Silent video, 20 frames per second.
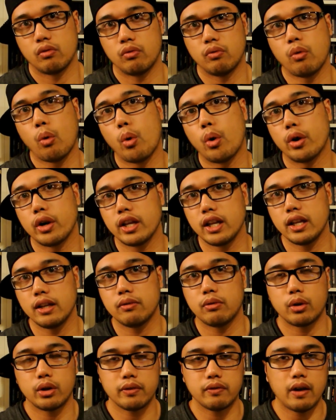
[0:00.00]

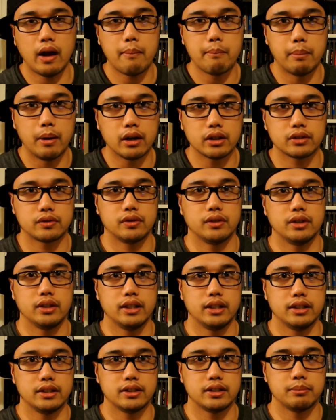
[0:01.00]
$40-45 for
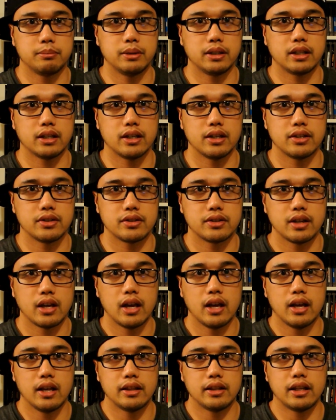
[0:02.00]
these because
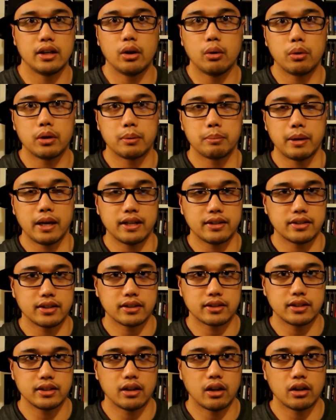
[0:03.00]
they don't want to pay
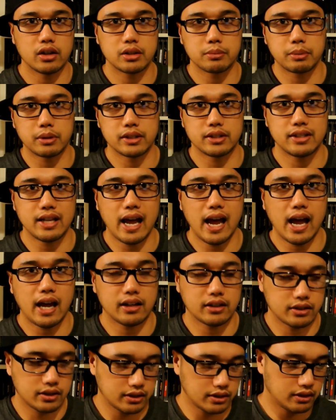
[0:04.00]
$60 plus
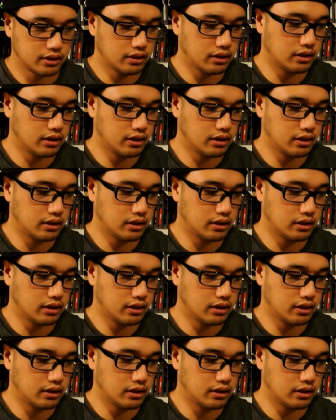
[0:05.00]
tax.